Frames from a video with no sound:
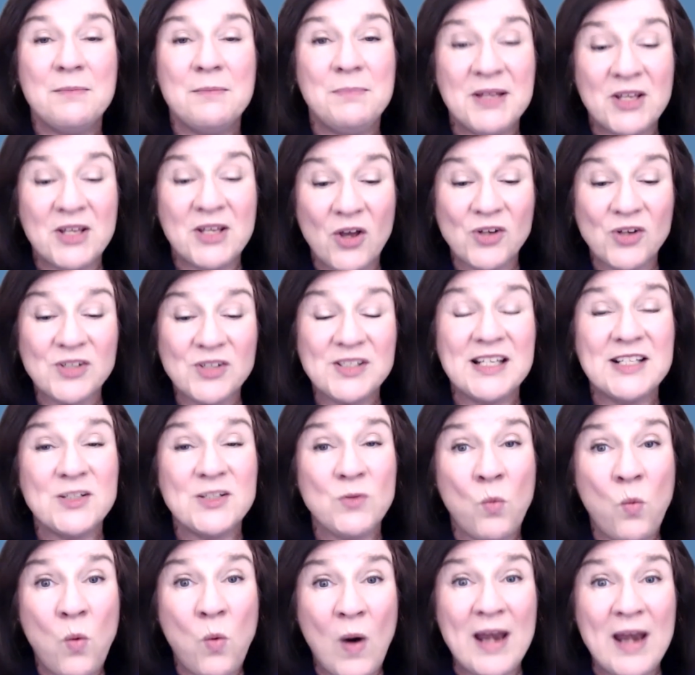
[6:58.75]
because it's
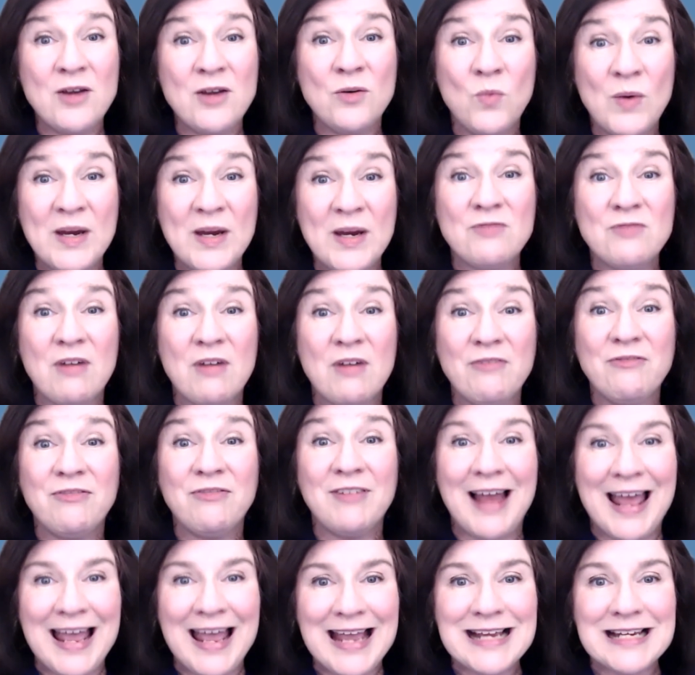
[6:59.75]
when we
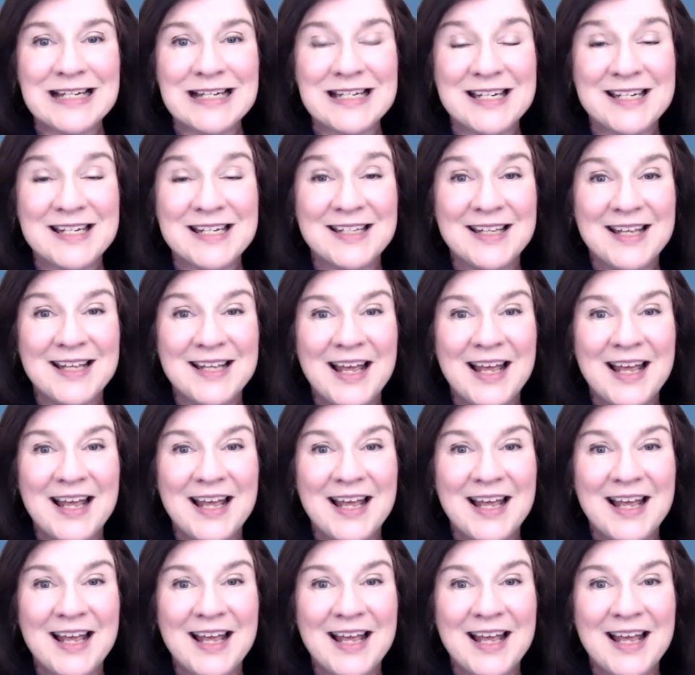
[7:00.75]
reflect